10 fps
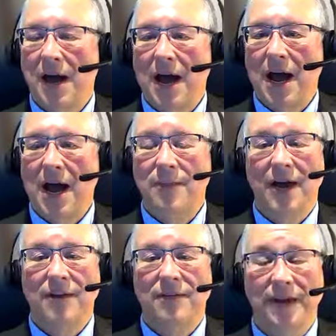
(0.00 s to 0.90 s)
I'm
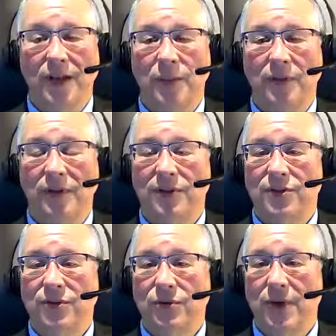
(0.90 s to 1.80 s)
not available
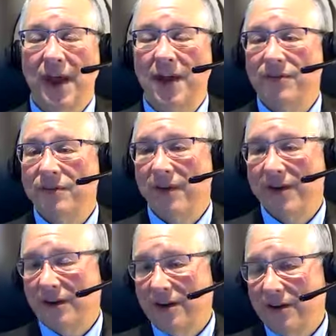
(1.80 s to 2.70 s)
to have the
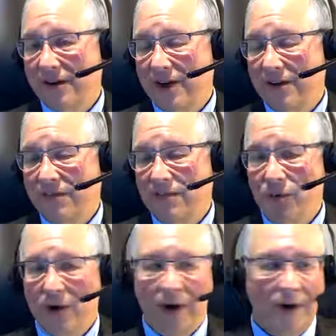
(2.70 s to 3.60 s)
final hearing
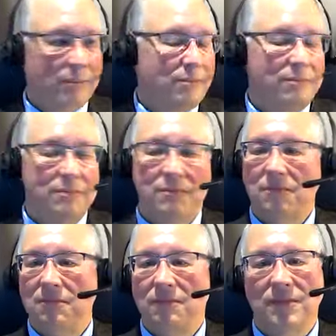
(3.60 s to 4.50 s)
for
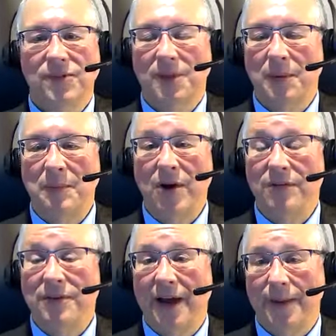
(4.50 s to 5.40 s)
some amount
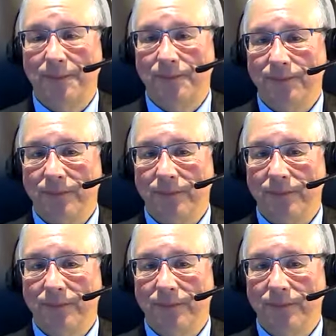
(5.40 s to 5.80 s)
of time,